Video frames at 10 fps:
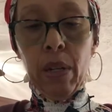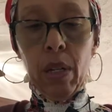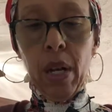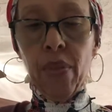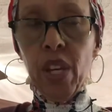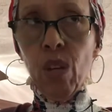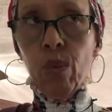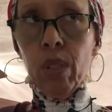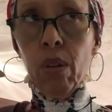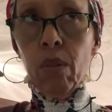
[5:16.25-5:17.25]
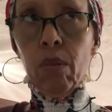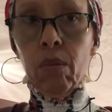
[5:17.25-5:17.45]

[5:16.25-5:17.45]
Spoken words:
I think it was her.